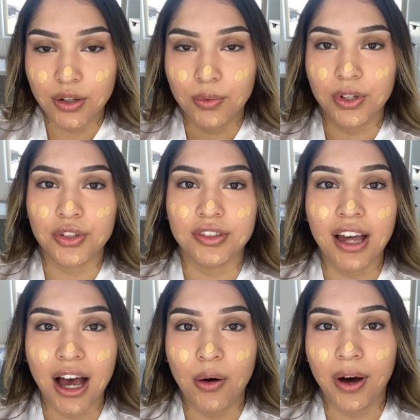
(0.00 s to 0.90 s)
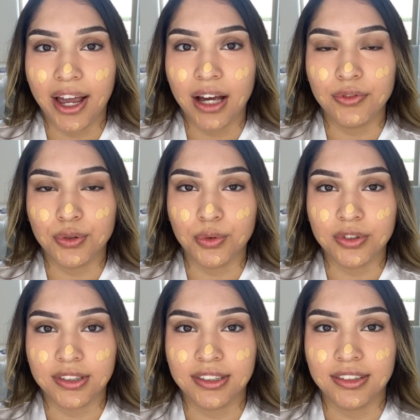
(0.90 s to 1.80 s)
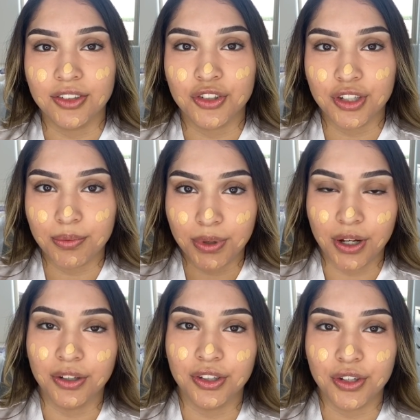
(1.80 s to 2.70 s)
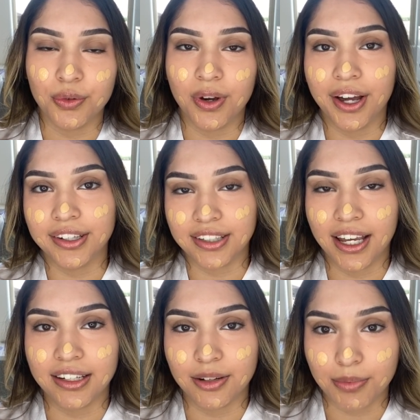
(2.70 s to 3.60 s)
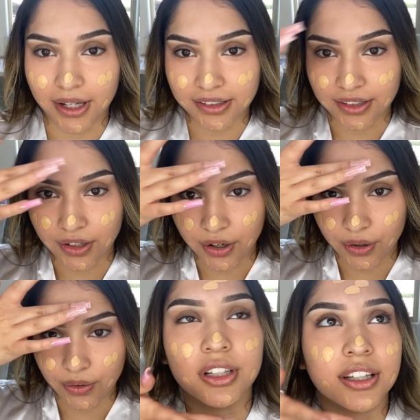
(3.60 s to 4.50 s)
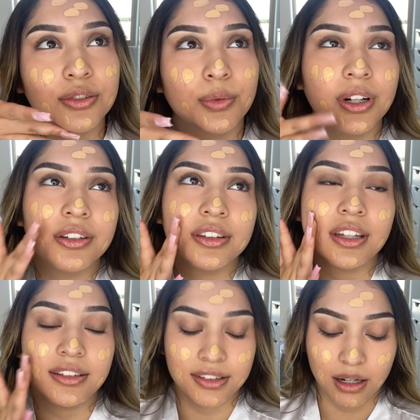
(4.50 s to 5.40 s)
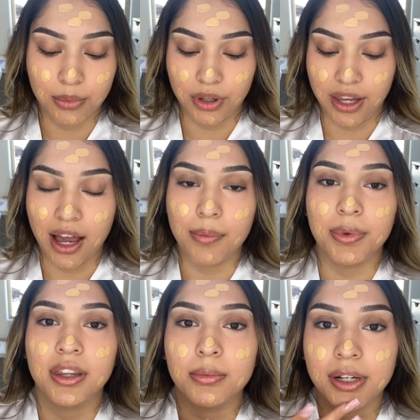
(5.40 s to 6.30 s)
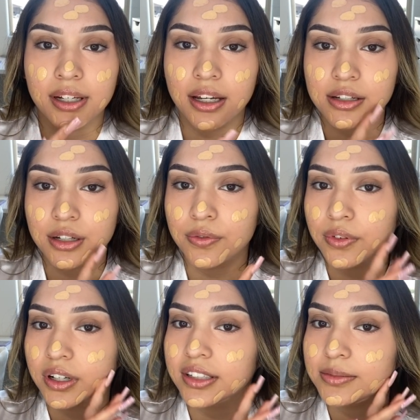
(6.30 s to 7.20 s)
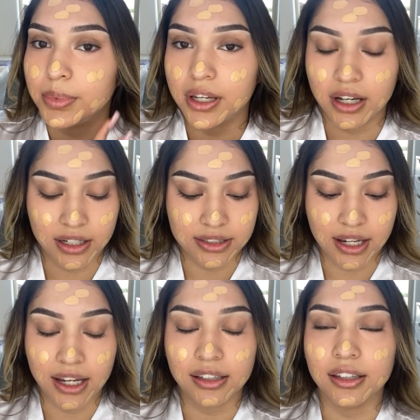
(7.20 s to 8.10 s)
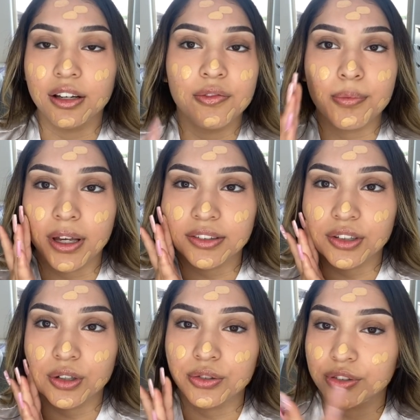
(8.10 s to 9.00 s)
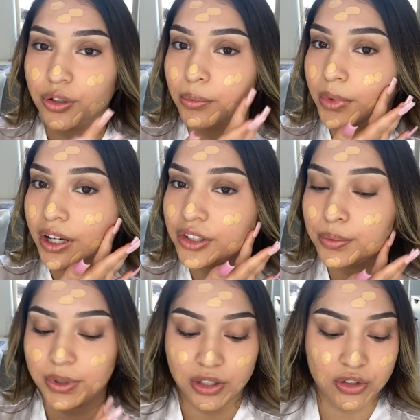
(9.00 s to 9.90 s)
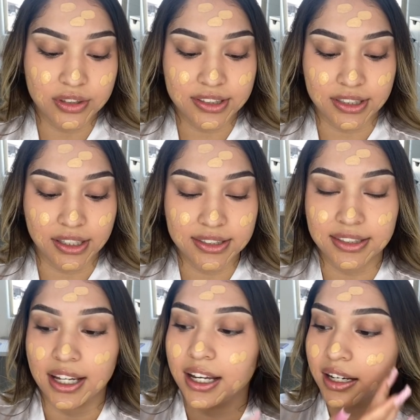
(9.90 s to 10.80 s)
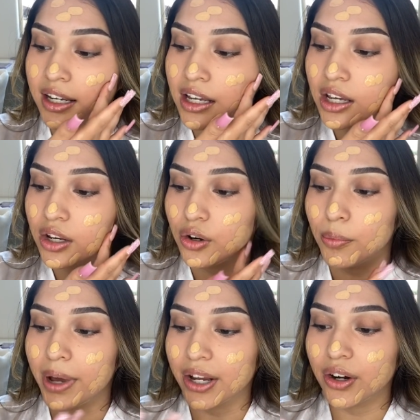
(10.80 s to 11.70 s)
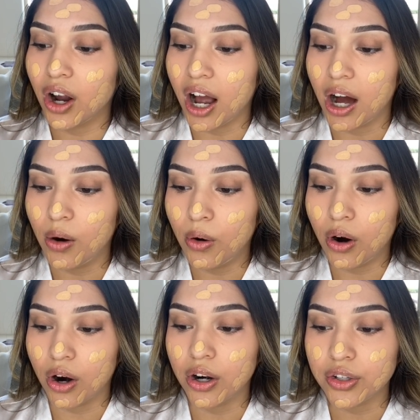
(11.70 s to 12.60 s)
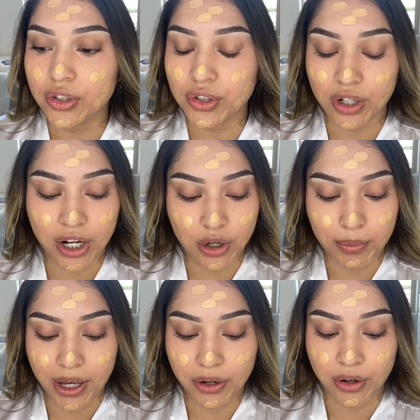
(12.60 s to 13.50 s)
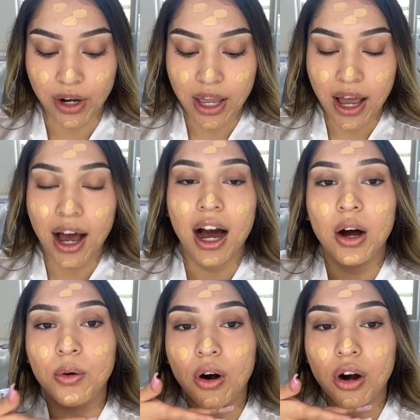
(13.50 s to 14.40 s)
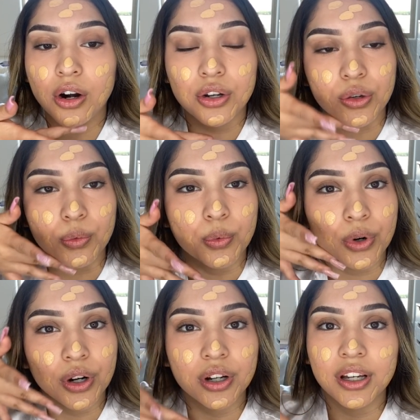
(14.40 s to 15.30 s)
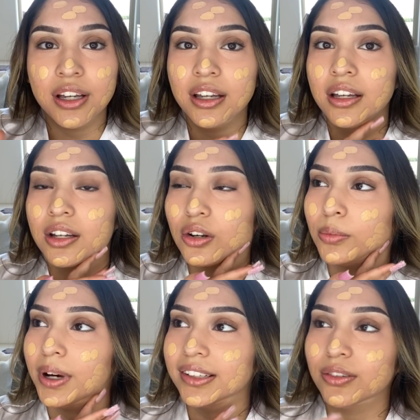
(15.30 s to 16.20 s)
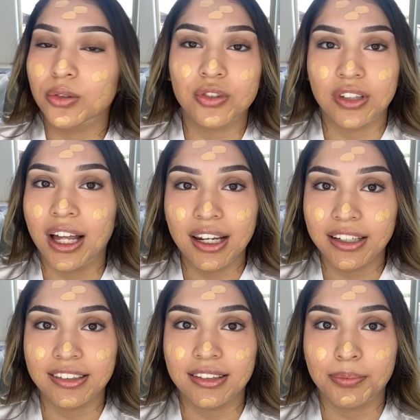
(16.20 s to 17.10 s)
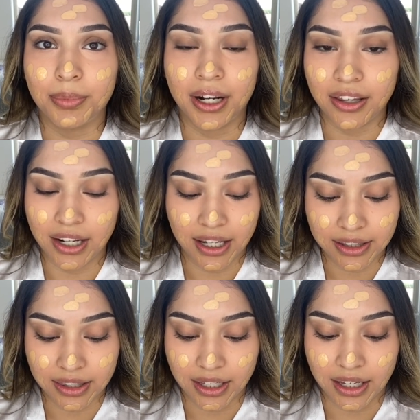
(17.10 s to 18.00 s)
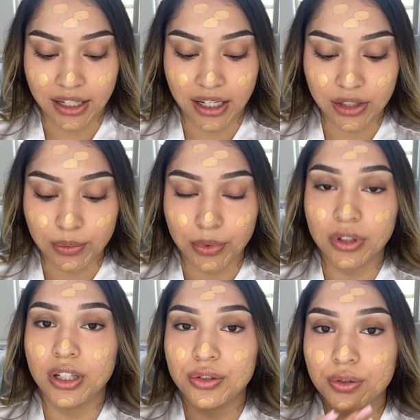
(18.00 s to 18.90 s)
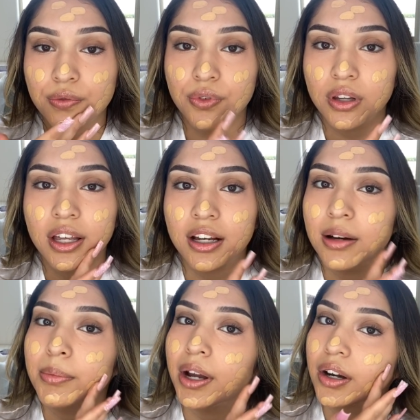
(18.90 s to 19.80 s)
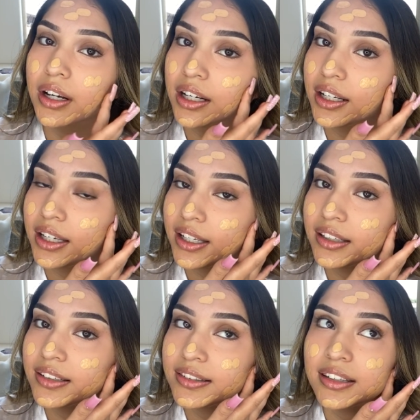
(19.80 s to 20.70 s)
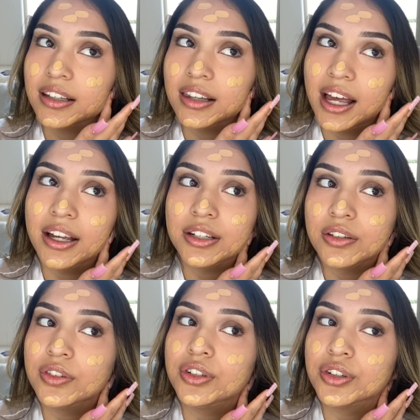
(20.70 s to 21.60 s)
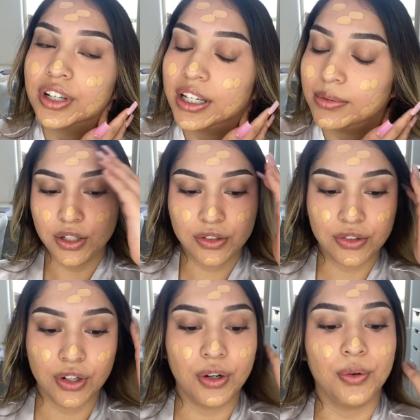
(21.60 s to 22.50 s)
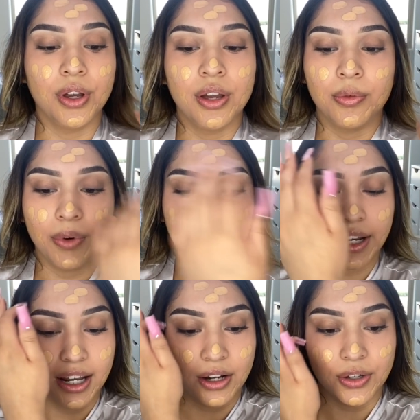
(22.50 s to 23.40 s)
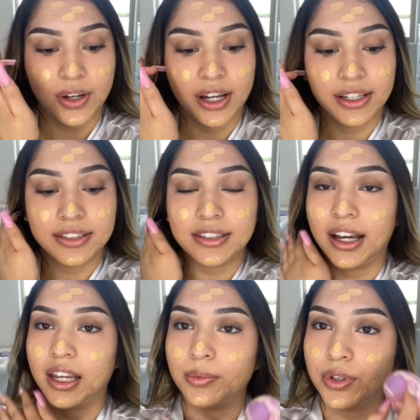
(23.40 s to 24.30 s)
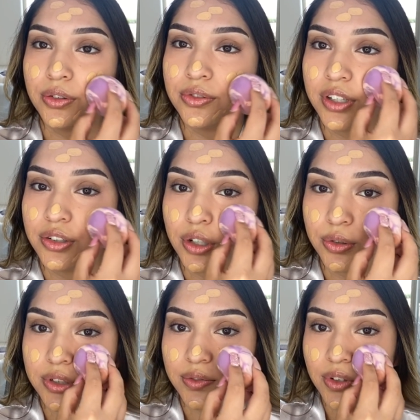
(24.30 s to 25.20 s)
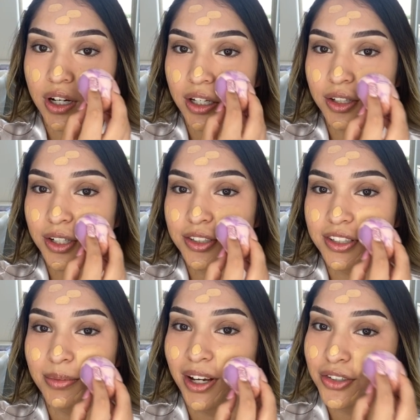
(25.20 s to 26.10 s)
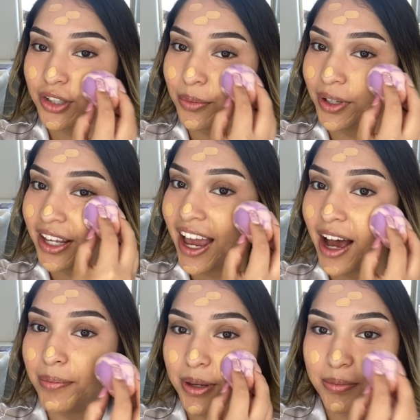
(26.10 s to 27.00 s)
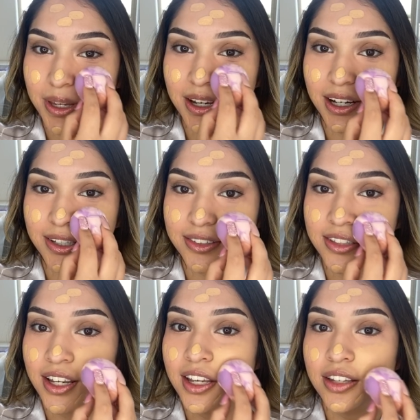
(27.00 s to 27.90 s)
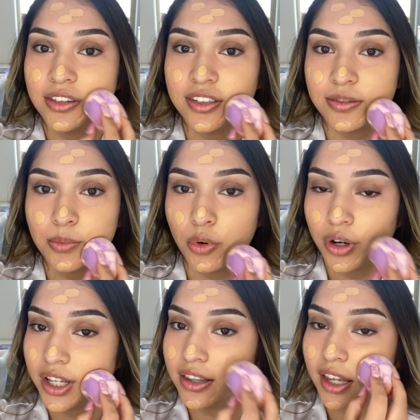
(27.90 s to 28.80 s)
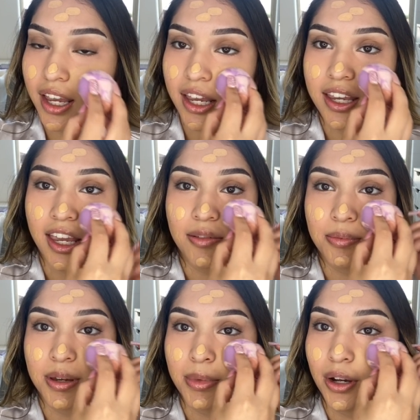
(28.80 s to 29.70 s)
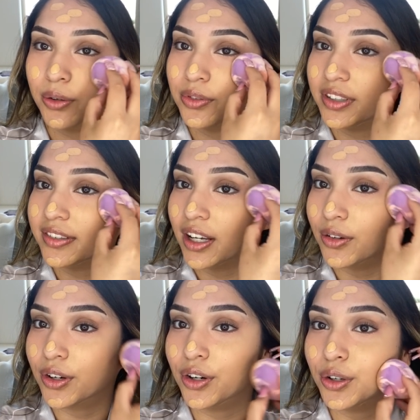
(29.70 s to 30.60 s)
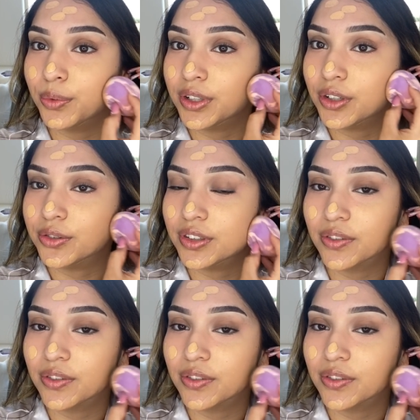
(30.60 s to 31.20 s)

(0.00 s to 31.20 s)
which is how I have dual citizenship here in the US and in Mexico. And that's one of the things that I'm really happy that my dad did for us because I love Mexico so much, but it just sucks that no matter how hard you try, no matter how hard you work, nomás no sales para adelante. And I really do feel like America is the land of the dream. So right now, you guys, I am using Dose of Colors. I'm actually really happy because this morning they gave me my own discount code with Dose of